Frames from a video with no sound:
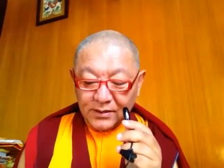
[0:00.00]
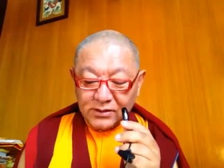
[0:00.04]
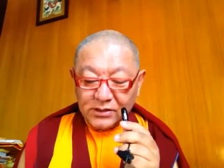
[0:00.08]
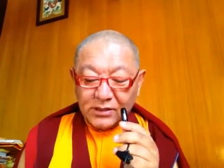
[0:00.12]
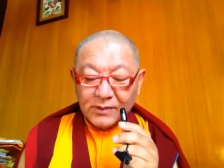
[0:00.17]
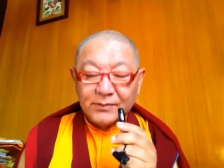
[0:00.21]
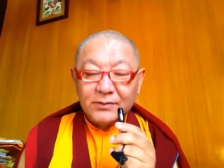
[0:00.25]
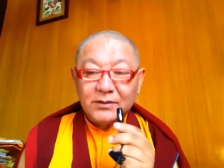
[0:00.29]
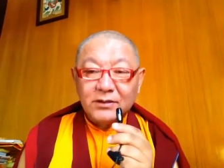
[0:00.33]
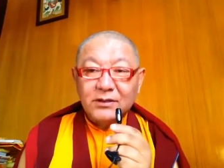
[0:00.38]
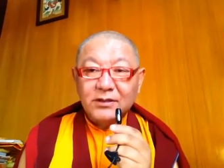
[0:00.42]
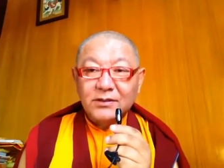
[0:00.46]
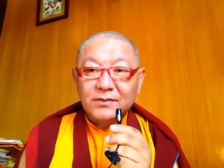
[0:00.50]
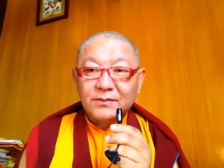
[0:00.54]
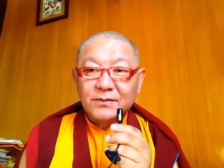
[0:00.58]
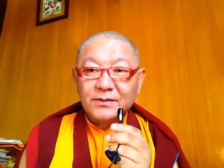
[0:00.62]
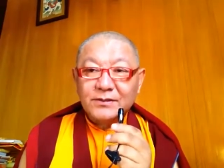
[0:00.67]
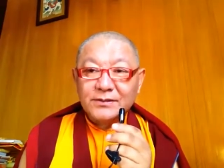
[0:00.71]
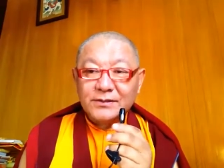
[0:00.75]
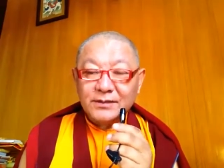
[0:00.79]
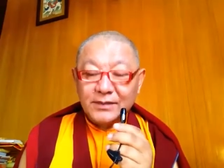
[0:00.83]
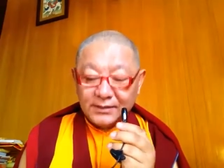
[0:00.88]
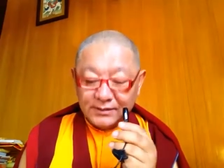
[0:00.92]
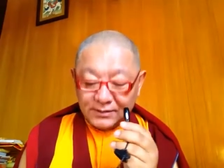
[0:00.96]
chapter
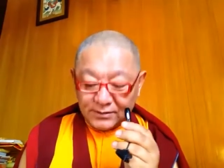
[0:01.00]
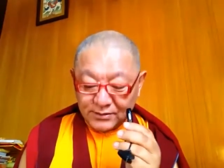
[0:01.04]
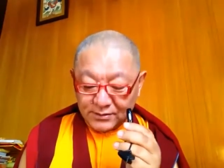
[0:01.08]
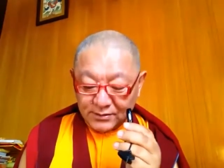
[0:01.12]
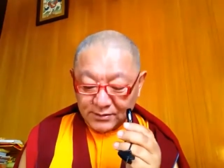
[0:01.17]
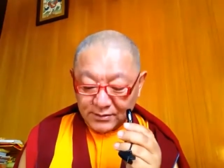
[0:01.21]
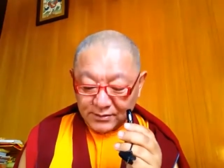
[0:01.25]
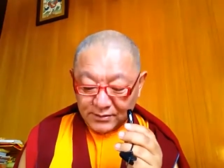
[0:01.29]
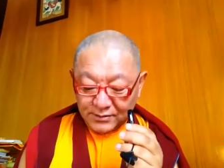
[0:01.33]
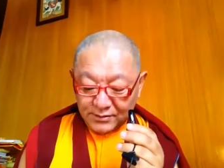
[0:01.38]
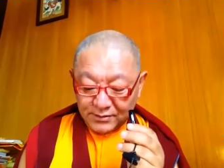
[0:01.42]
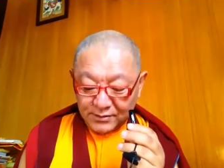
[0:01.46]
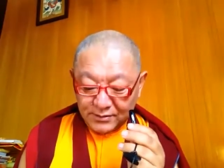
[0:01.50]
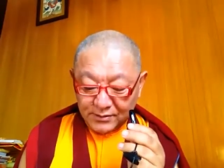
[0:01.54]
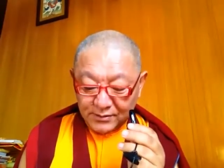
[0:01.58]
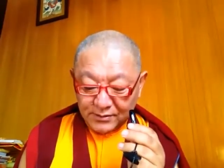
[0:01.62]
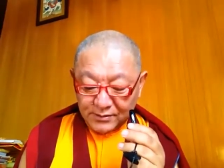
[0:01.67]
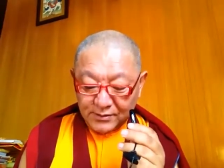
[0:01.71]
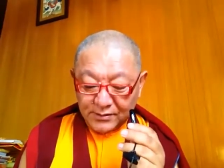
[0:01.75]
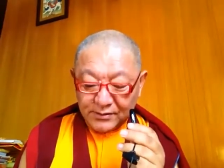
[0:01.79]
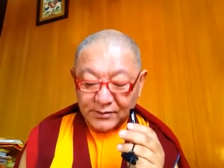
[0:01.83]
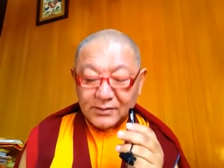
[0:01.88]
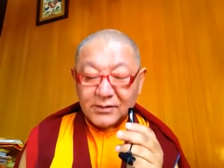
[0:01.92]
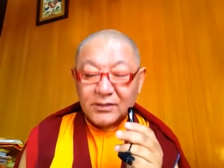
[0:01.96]
number 6,
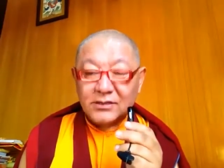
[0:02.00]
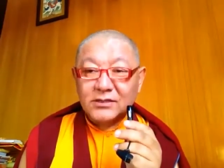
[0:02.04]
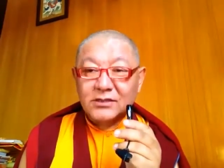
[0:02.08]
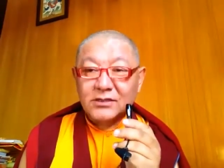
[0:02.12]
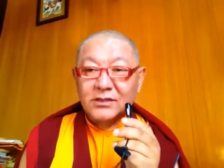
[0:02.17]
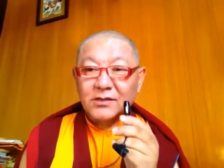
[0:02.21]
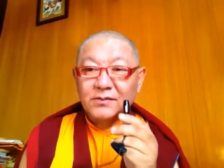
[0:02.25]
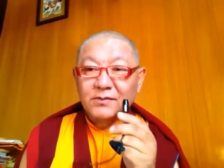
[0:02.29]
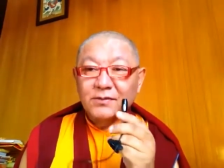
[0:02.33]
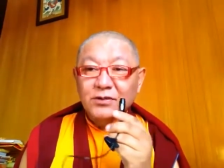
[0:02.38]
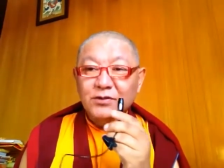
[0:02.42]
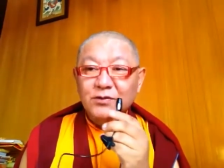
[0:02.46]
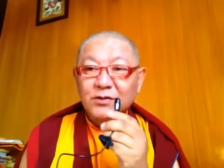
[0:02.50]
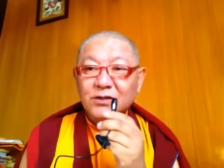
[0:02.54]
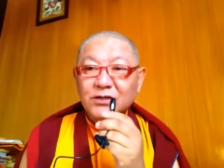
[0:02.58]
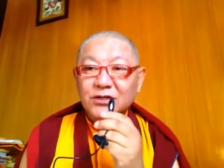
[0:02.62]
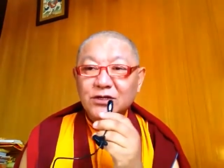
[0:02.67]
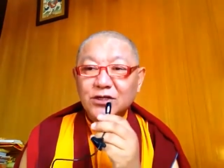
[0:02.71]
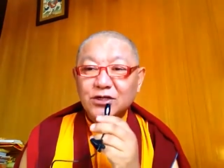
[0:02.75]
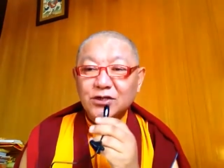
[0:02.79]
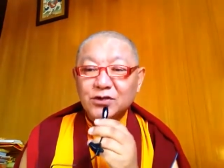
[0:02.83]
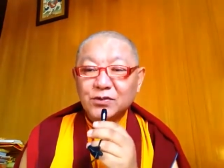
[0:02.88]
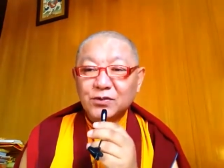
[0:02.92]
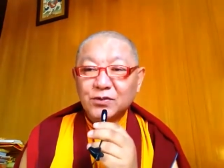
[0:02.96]
stanza number
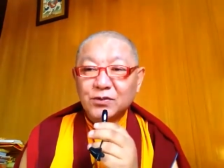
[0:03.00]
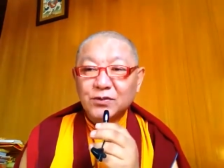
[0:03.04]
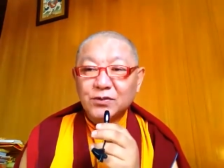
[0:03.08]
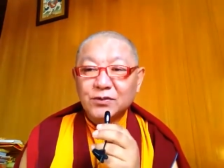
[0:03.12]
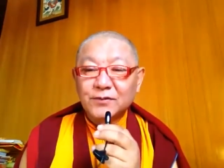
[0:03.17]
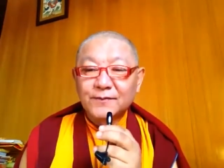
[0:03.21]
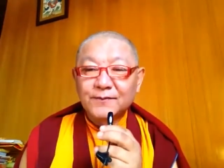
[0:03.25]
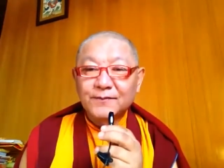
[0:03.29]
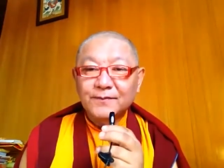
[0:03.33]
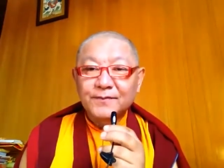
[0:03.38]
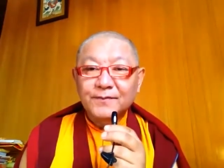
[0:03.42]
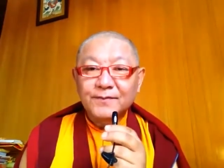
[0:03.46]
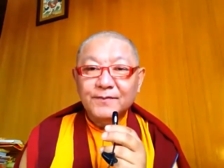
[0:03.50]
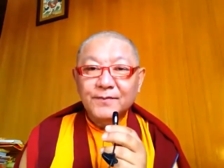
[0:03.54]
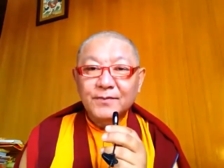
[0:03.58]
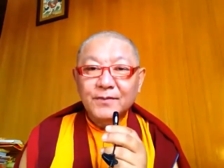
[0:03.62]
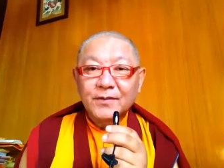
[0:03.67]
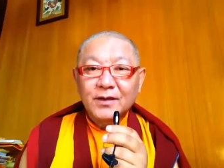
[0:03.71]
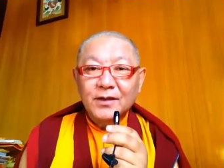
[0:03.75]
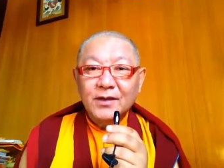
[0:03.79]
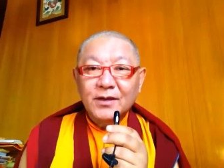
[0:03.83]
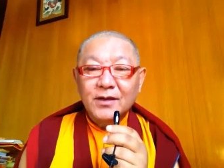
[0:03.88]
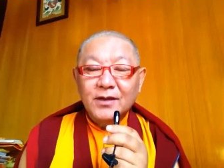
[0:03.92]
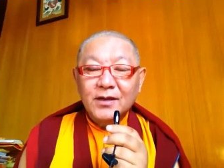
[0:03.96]
22,
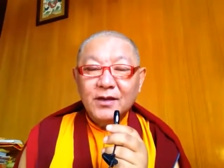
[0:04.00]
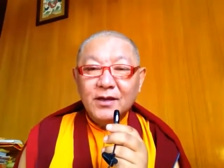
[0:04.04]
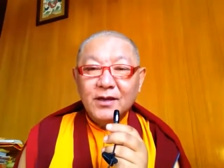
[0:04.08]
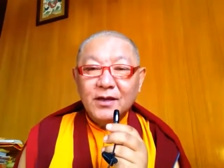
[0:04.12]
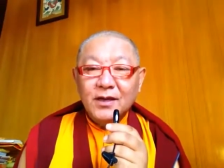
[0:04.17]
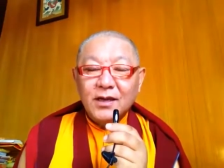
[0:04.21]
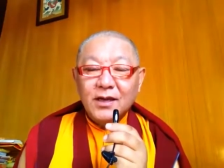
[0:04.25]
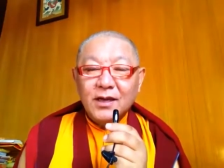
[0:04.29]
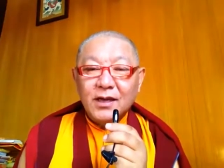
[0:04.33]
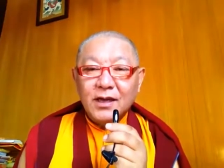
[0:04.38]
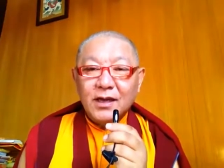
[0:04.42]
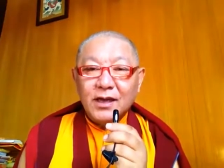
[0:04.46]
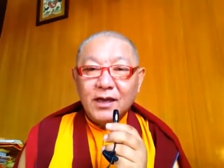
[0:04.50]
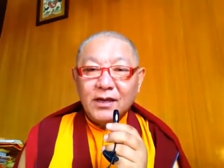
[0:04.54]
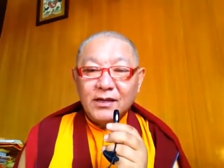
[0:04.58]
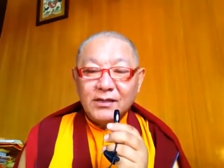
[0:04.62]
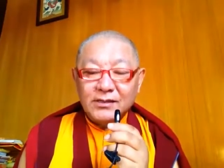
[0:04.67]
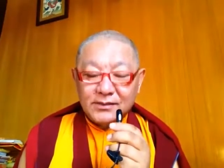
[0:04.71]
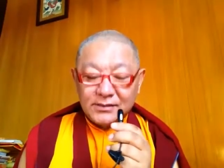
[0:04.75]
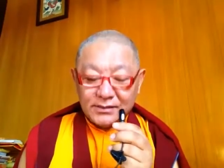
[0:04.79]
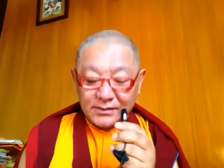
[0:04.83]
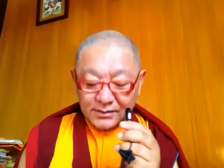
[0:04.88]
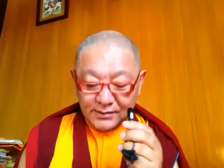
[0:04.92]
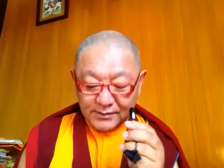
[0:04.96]

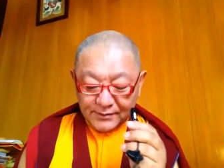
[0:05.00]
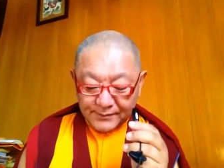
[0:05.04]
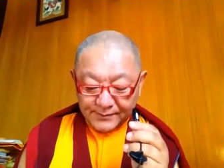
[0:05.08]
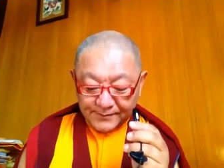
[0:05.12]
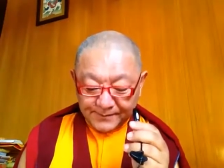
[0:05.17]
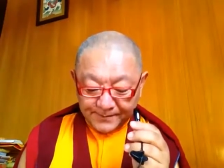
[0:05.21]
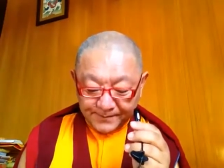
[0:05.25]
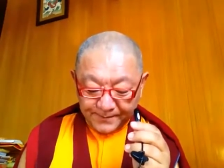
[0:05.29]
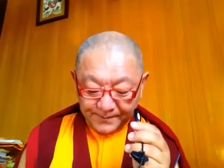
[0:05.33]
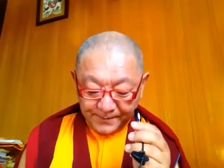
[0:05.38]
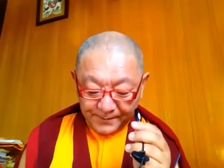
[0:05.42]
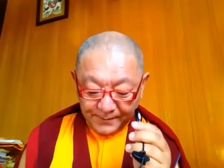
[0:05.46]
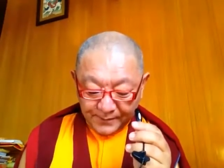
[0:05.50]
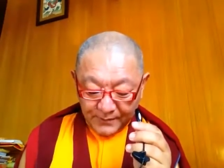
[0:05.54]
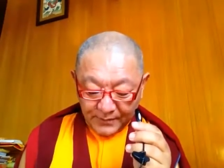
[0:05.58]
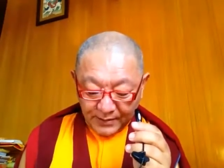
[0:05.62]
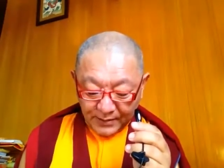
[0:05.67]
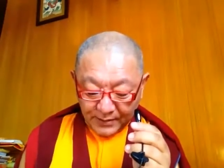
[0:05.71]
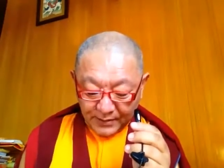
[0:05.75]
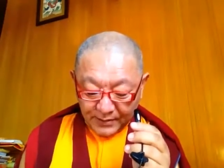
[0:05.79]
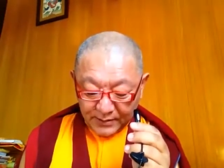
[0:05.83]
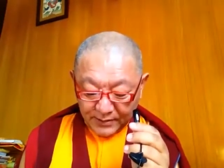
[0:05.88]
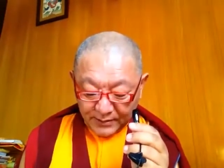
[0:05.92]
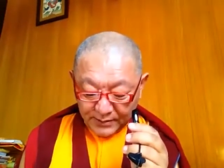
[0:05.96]
and
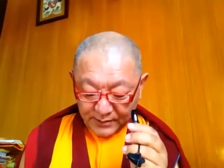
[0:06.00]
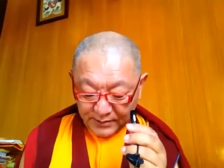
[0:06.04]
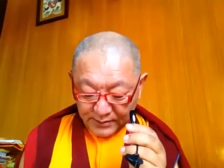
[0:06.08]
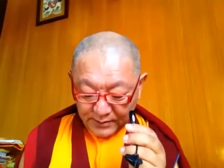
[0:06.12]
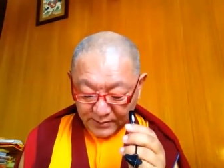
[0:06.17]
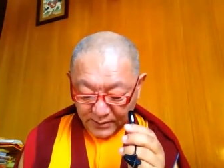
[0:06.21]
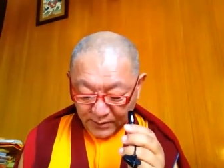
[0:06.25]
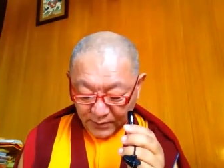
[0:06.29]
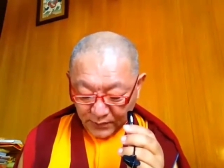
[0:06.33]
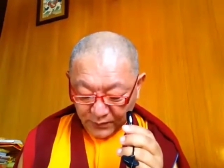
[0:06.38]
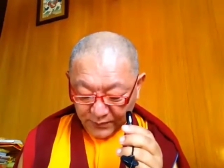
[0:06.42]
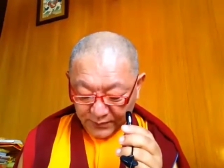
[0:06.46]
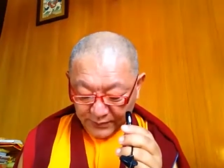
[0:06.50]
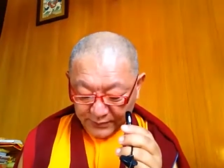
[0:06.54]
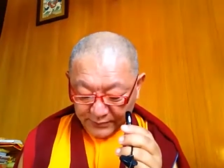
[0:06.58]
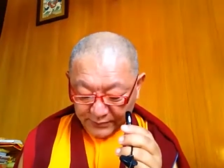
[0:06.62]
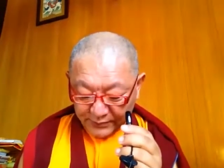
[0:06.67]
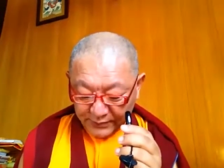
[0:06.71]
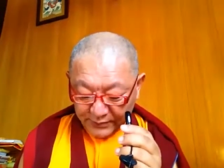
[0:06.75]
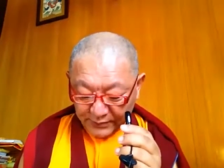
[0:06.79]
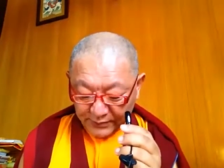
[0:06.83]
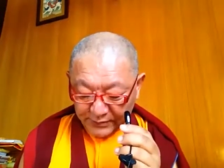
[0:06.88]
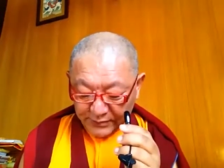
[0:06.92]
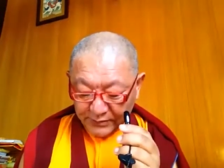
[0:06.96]
now we
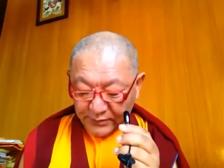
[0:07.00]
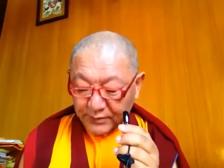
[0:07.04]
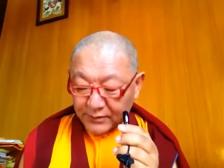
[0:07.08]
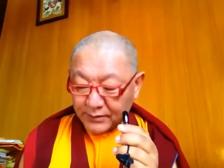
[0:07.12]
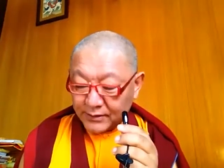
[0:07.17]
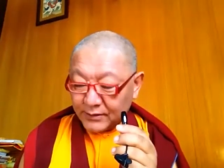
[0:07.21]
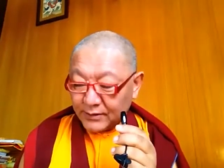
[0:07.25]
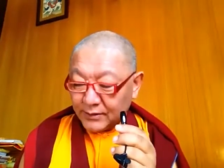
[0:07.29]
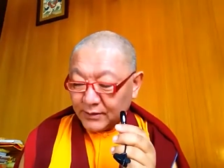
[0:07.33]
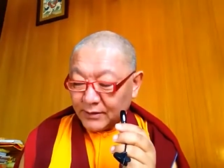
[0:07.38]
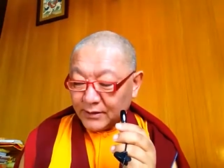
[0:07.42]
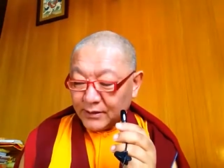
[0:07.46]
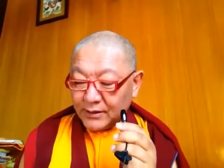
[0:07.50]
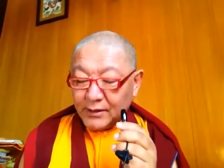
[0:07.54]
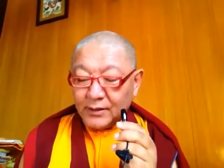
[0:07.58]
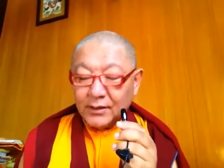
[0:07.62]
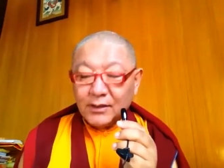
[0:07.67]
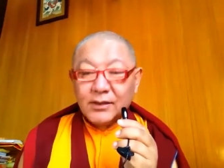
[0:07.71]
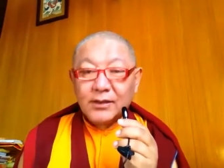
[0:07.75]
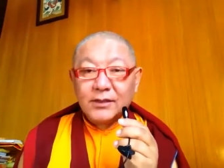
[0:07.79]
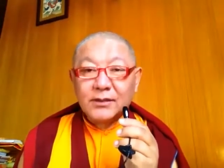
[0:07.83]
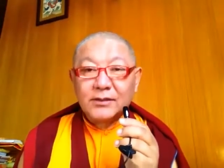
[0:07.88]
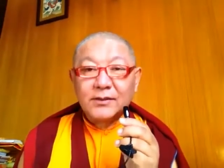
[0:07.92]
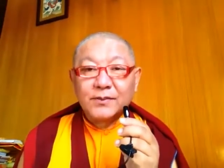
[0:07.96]
discuss
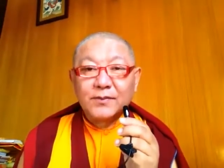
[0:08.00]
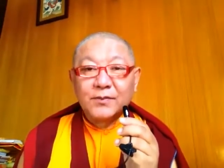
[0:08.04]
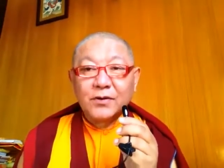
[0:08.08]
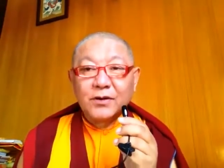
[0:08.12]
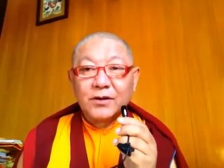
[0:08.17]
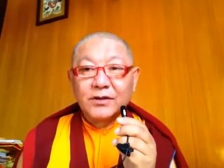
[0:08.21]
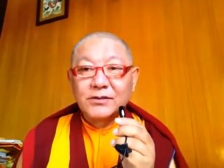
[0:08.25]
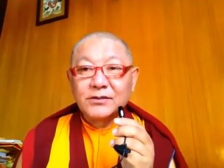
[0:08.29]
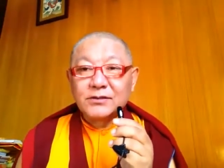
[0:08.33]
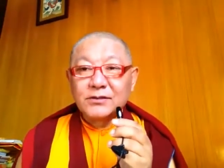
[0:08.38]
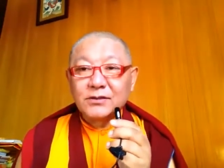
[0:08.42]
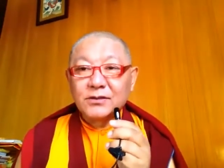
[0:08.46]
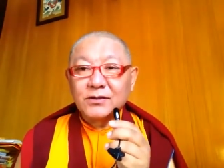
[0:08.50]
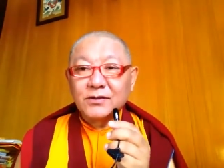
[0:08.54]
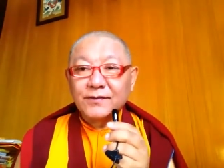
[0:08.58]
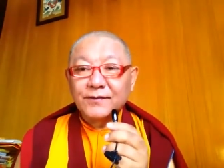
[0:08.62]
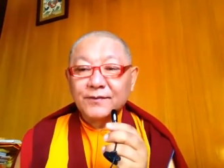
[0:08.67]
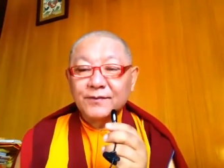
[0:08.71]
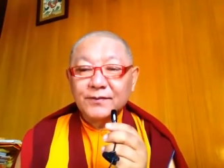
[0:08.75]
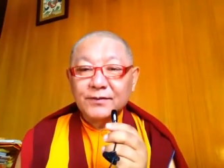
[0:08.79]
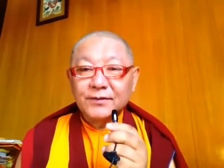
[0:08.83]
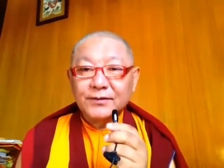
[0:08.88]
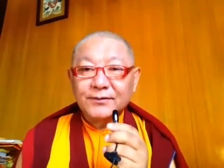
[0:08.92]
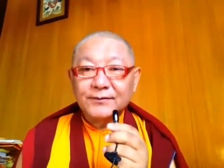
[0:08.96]
the points
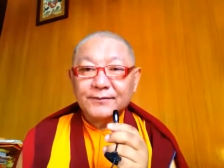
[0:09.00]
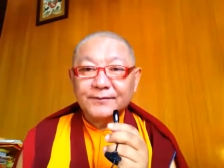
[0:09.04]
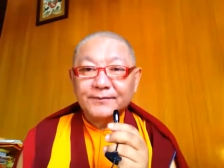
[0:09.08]
of